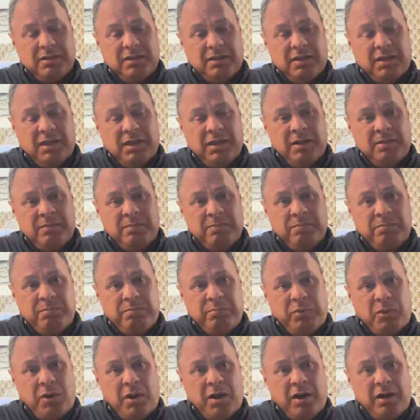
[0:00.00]
And
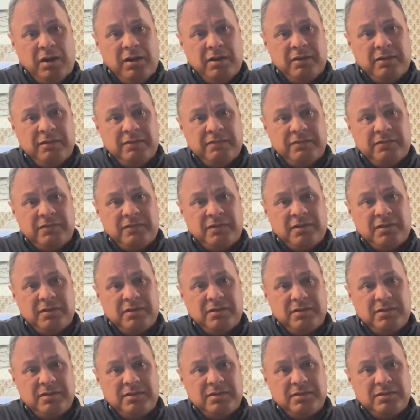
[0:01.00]
part of
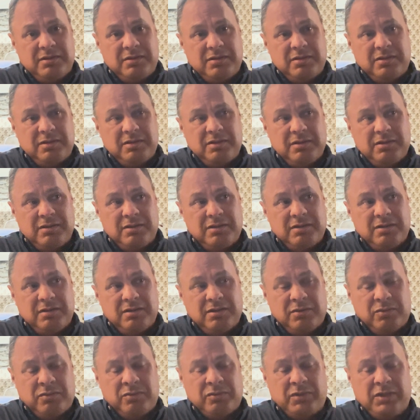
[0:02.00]

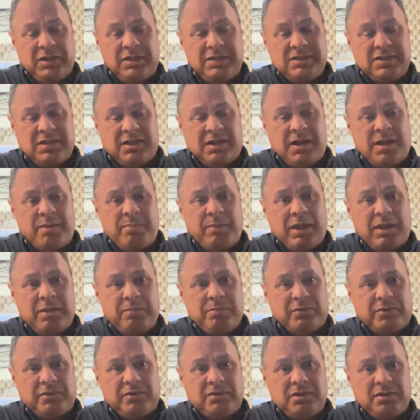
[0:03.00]
the reason I'm
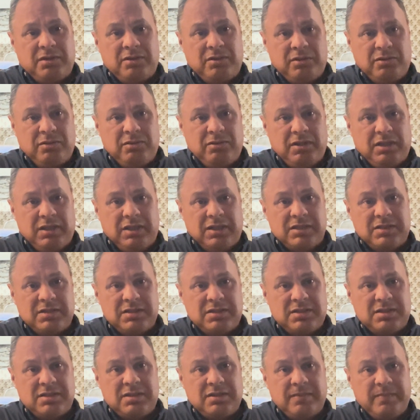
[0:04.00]
able to do
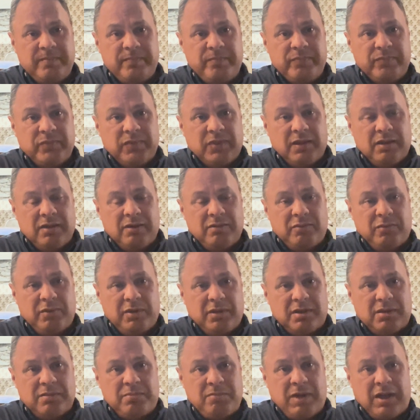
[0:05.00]
this
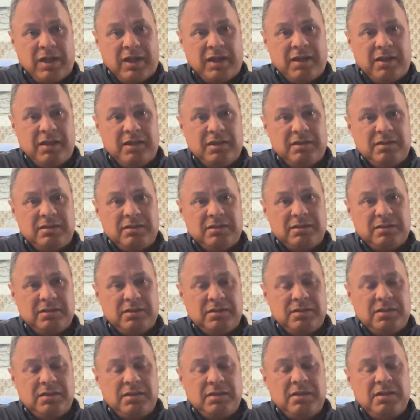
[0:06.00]
with my
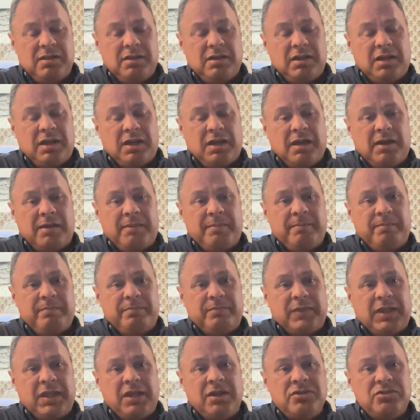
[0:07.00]

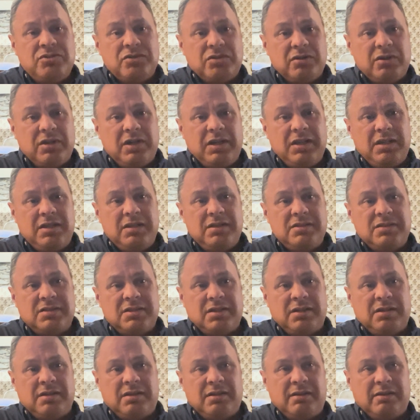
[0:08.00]
injuries
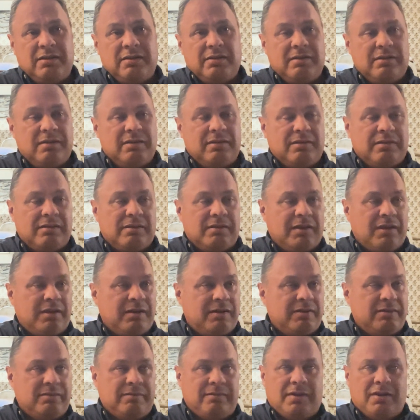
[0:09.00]
and
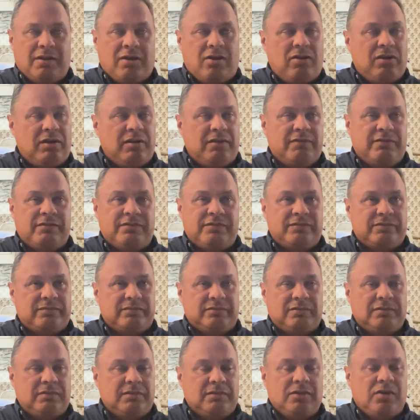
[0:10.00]
all of
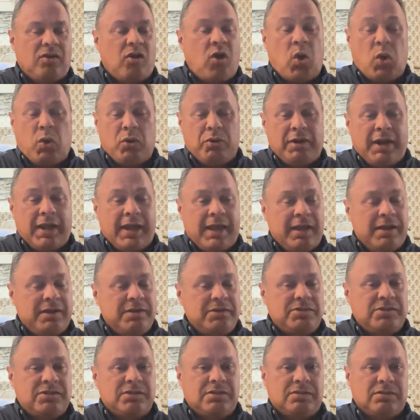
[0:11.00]
old
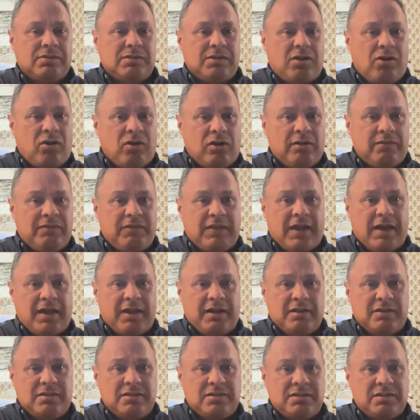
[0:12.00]
age, all of that,
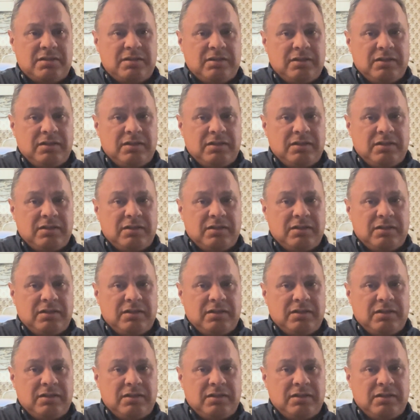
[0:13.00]
is